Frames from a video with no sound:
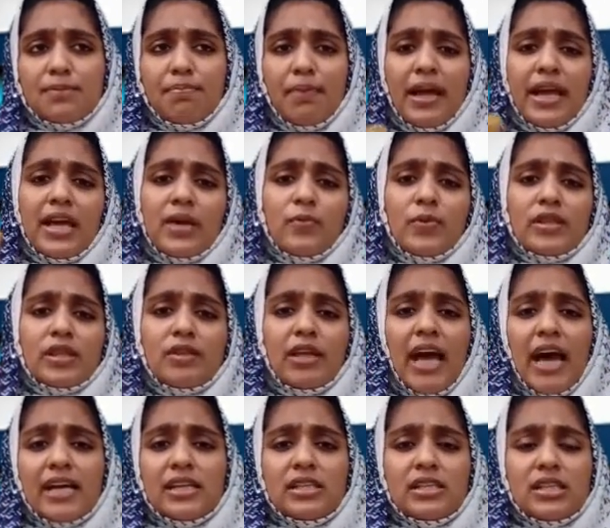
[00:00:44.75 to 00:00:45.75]
playing with
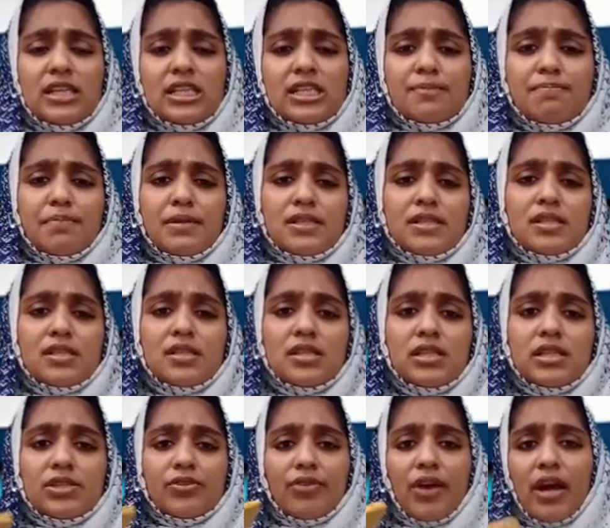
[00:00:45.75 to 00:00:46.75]
gadgets,
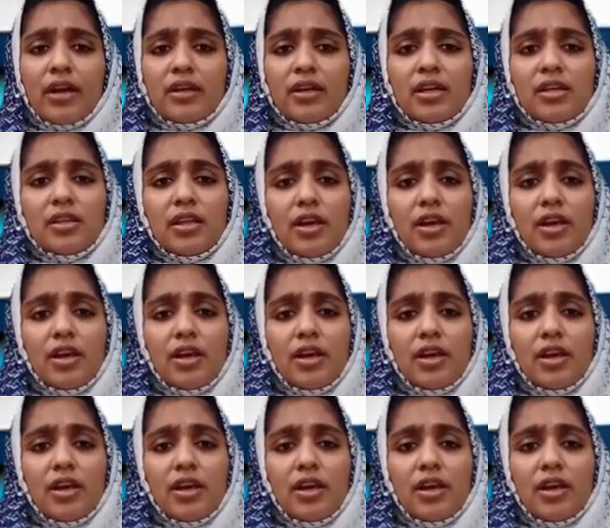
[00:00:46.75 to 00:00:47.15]
pistols, cracking,